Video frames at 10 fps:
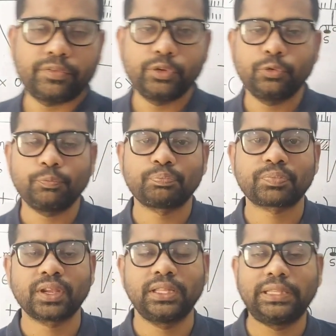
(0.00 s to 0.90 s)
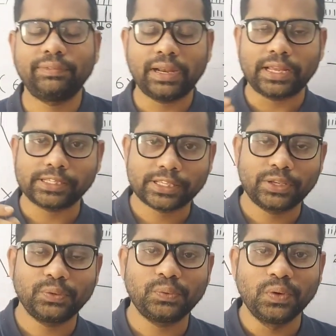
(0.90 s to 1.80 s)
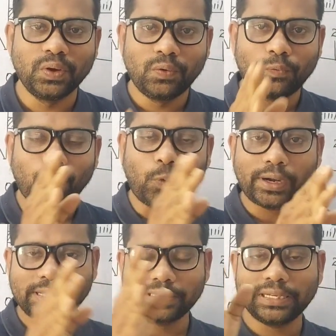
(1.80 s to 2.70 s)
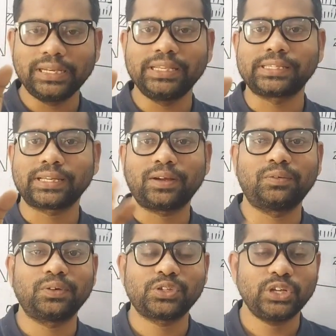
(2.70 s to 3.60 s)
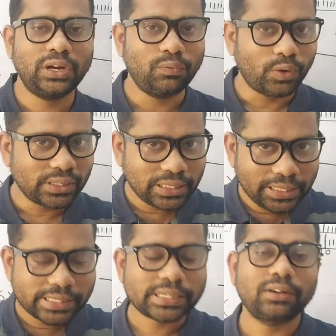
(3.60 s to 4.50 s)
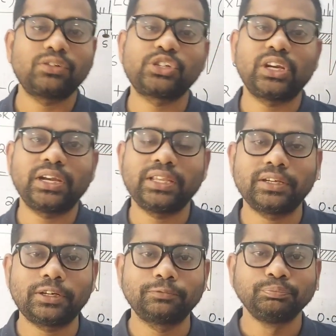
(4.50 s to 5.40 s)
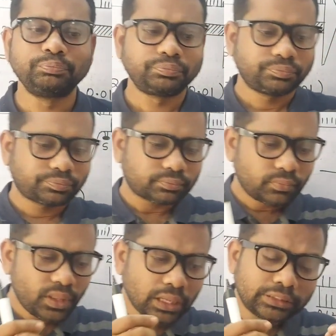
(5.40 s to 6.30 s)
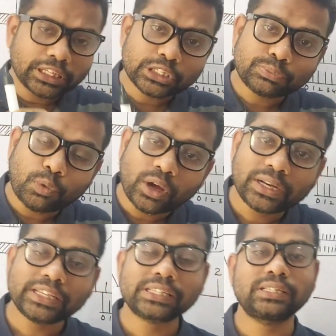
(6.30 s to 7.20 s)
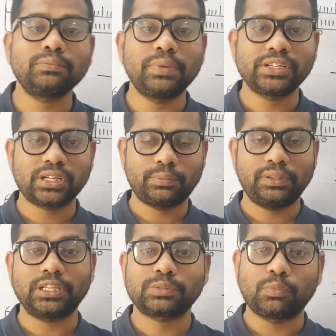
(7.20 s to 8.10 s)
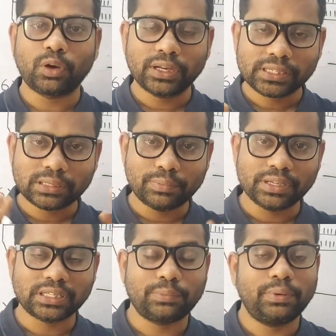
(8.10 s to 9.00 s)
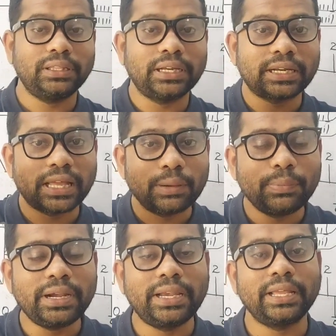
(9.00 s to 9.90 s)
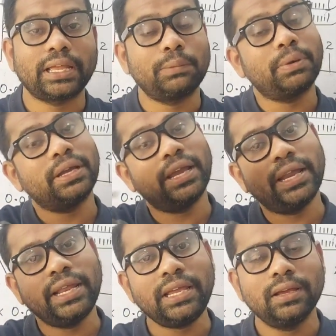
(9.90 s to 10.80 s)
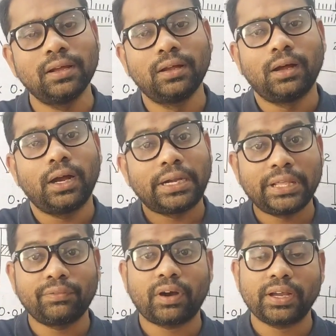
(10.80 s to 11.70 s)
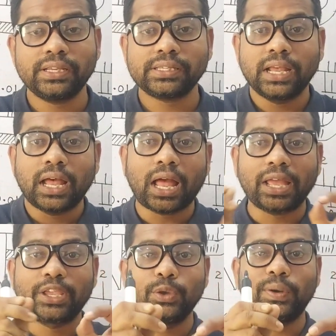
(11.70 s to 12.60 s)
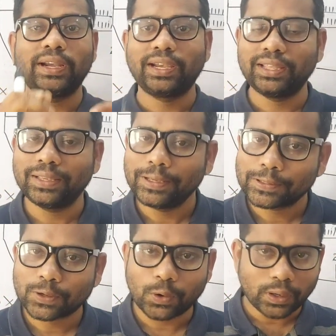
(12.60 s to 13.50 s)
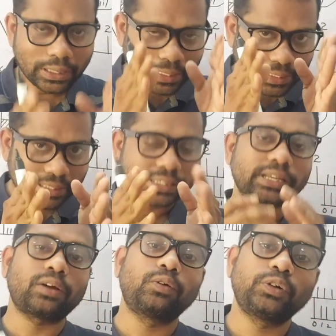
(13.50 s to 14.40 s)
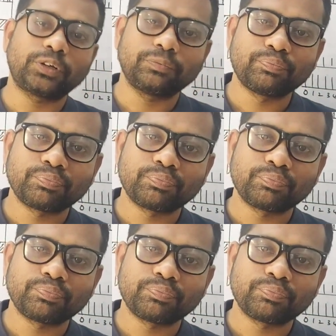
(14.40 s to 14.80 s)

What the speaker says: of view, they will ask you what is the least count. Children, what is the least count, children? Here the smallest measurement that can be taken by any device accurately is called least count.